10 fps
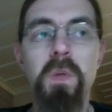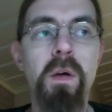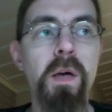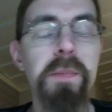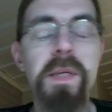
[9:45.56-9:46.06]

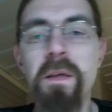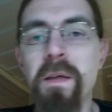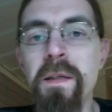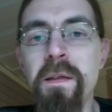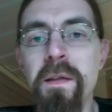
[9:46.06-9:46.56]
I mean,
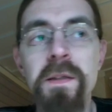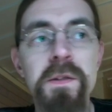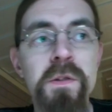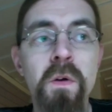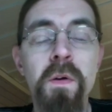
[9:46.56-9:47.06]

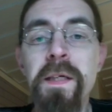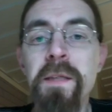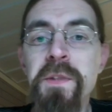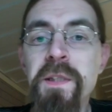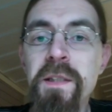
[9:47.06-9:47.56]
installing
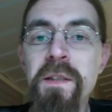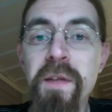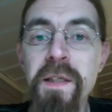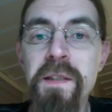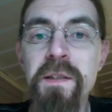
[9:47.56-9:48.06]
EMGs
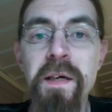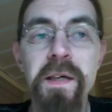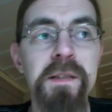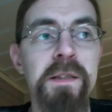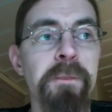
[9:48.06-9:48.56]
these
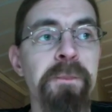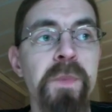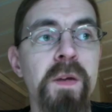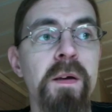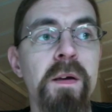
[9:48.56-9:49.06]
days,
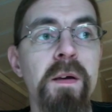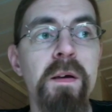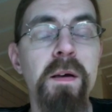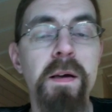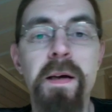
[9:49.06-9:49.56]

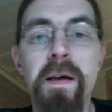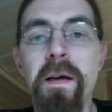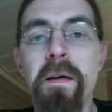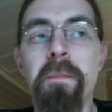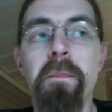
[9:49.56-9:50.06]

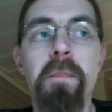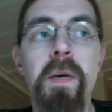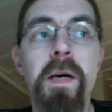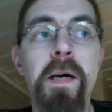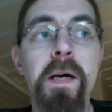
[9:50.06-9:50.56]

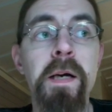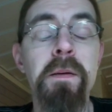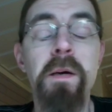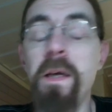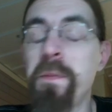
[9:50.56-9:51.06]
I
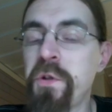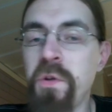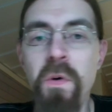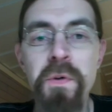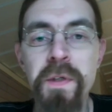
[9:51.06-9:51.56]
am
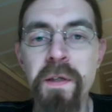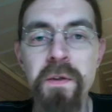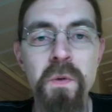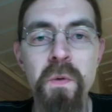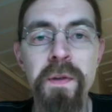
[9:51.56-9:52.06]
sure you can
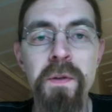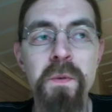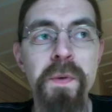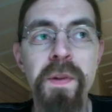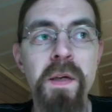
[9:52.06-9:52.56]
do it
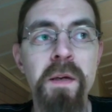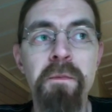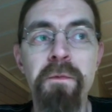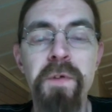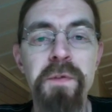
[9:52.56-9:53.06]

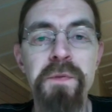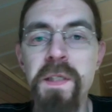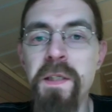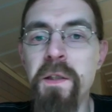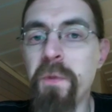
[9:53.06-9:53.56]
within
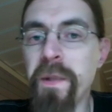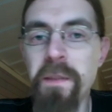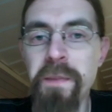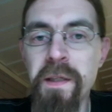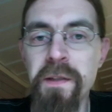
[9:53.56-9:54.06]
15-20
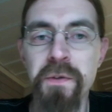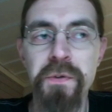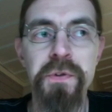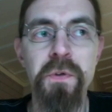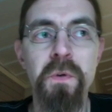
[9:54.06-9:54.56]
minutes or
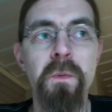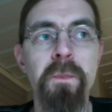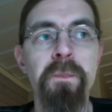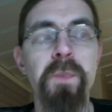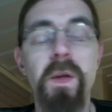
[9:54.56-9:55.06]
so,
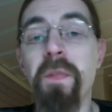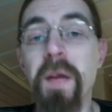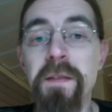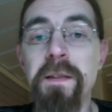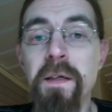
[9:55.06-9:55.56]
and
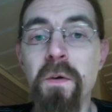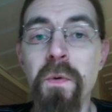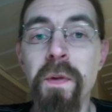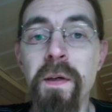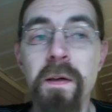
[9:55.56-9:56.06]
that's
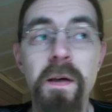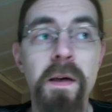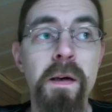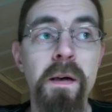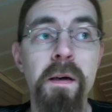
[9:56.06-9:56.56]
including
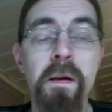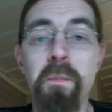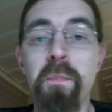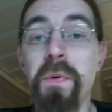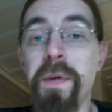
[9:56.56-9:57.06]

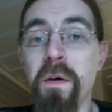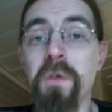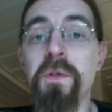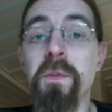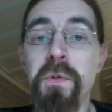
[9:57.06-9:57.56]
putting
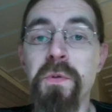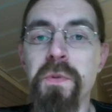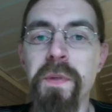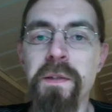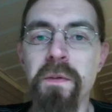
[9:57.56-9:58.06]
on some new
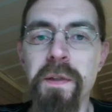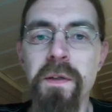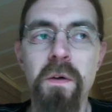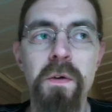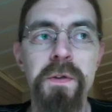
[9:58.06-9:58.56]
strings on the
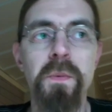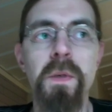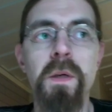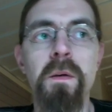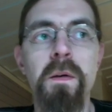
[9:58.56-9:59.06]
guitar as
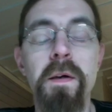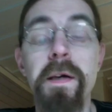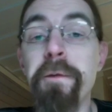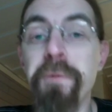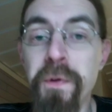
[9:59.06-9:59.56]
well,
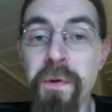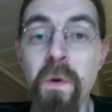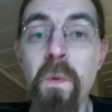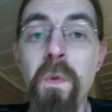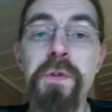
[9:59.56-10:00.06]
if you
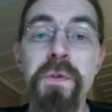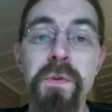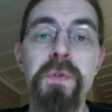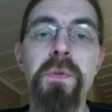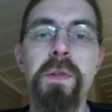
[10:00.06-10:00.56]
know what you're
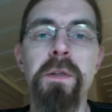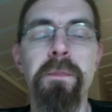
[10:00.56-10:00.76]
doing.